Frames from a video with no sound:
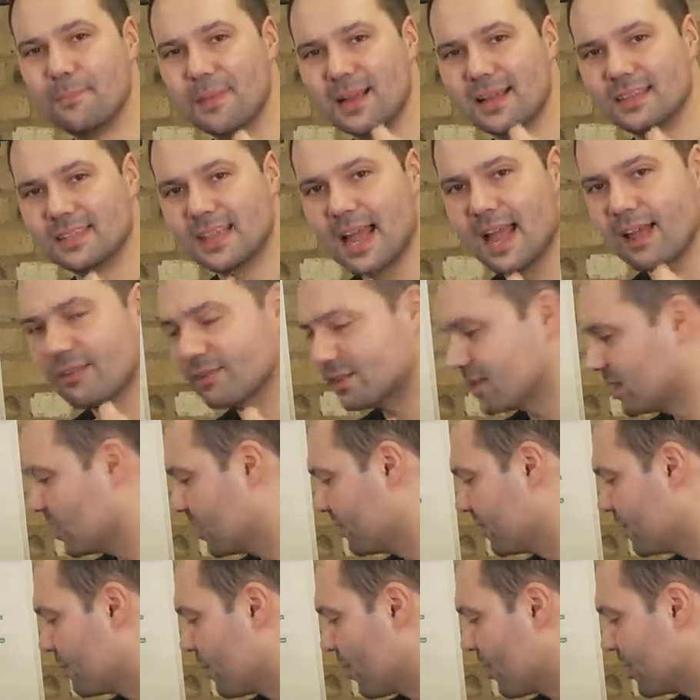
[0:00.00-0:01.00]
a big
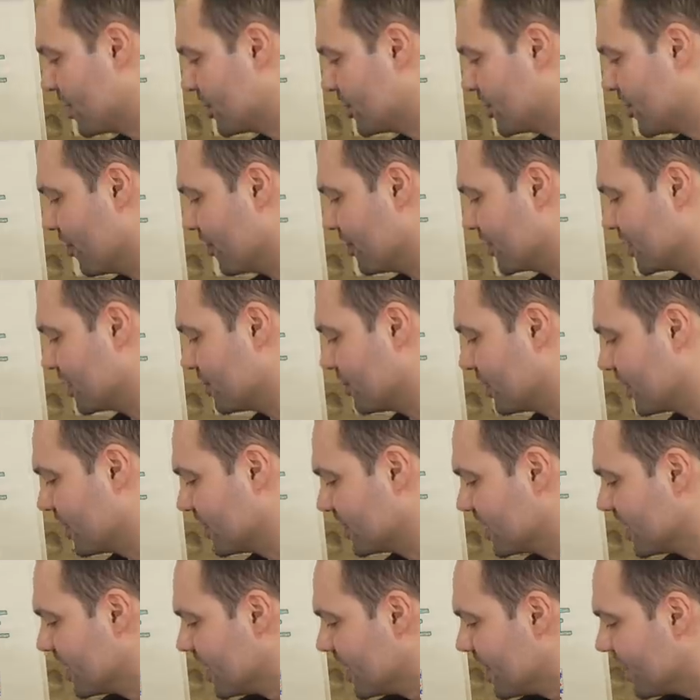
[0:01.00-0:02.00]
downside for Boris Johnson
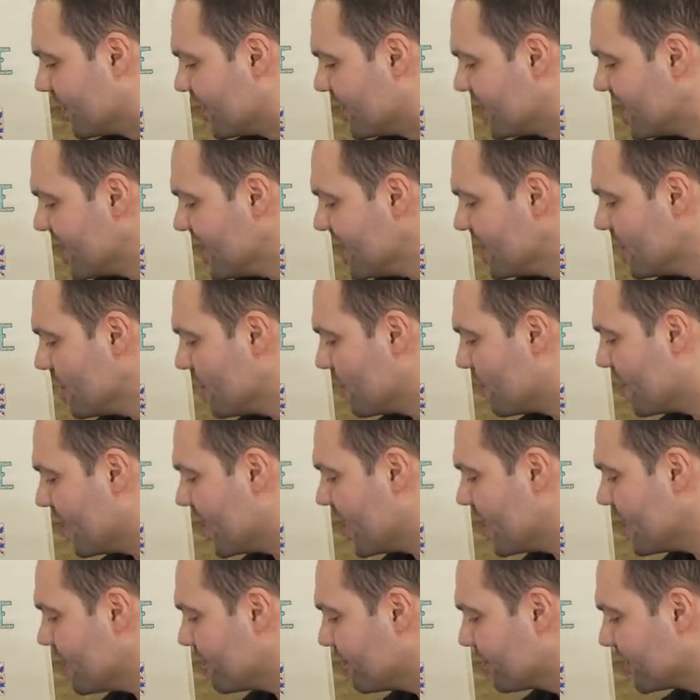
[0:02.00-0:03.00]
because the
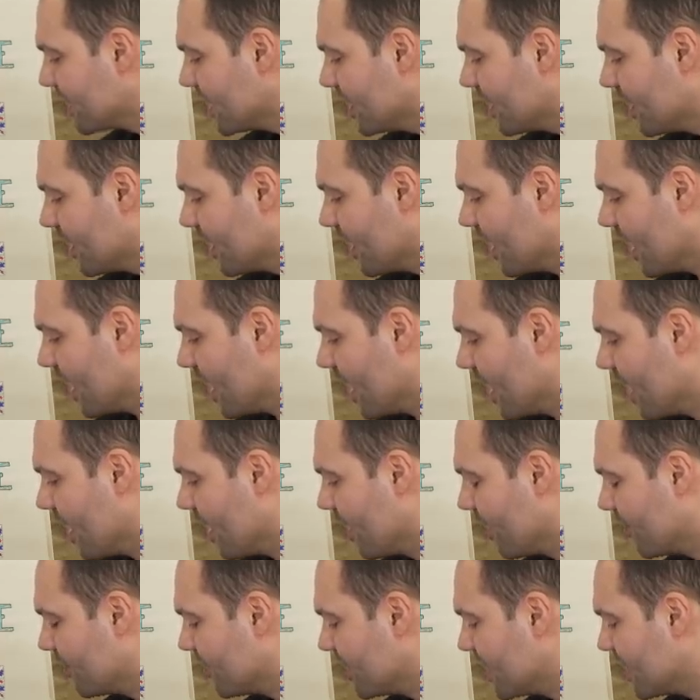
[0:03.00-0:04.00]
DUP,
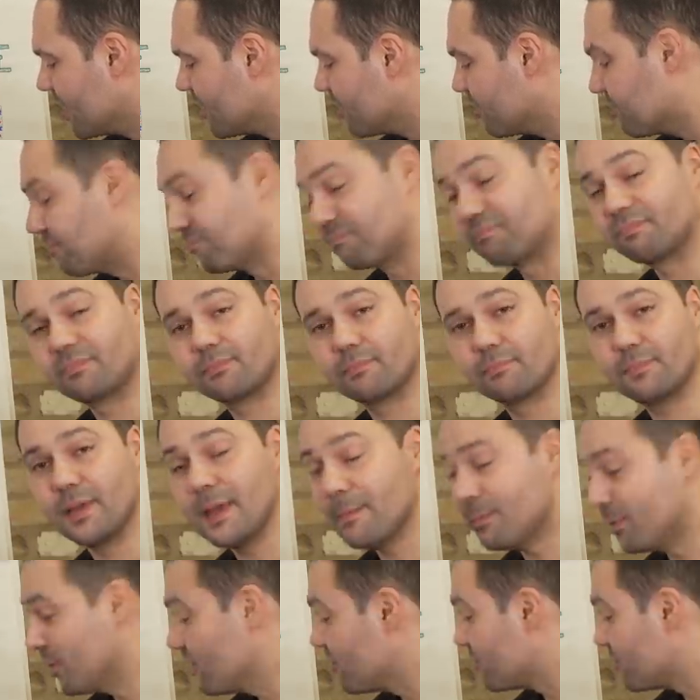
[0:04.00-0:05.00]
uh, the people